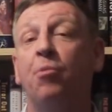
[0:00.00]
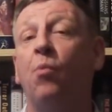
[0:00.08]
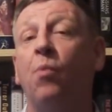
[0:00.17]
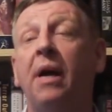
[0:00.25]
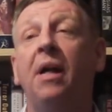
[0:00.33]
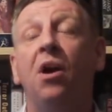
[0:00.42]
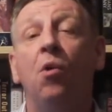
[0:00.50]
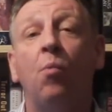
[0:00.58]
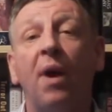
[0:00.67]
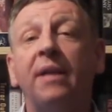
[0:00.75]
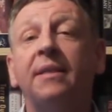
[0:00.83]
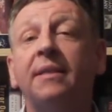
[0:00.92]
But
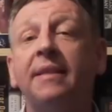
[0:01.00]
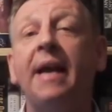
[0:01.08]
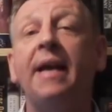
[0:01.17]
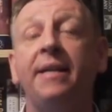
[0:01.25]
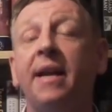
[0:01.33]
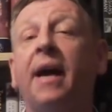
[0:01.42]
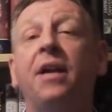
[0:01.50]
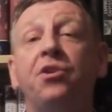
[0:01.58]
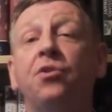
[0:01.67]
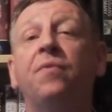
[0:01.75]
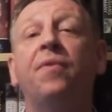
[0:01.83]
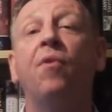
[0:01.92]
well said,
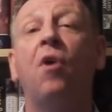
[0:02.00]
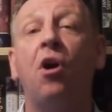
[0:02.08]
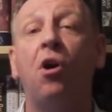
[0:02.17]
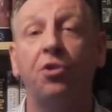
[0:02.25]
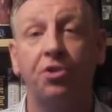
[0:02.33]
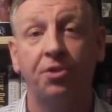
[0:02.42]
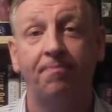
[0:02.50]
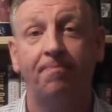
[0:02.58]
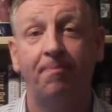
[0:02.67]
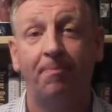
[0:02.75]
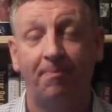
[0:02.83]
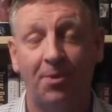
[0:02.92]
Nigel Farage.
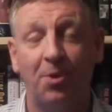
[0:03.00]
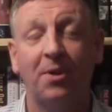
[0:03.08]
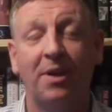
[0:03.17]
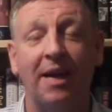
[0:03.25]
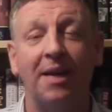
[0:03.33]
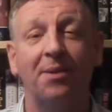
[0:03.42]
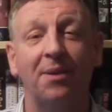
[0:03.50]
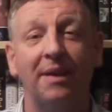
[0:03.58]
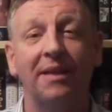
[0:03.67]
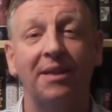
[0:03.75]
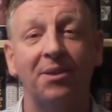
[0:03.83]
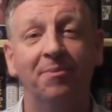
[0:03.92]
Okay,
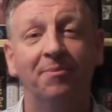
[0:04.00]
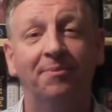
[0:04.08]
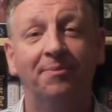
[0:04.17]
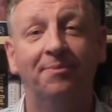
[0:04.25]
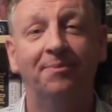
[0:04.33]
thank you.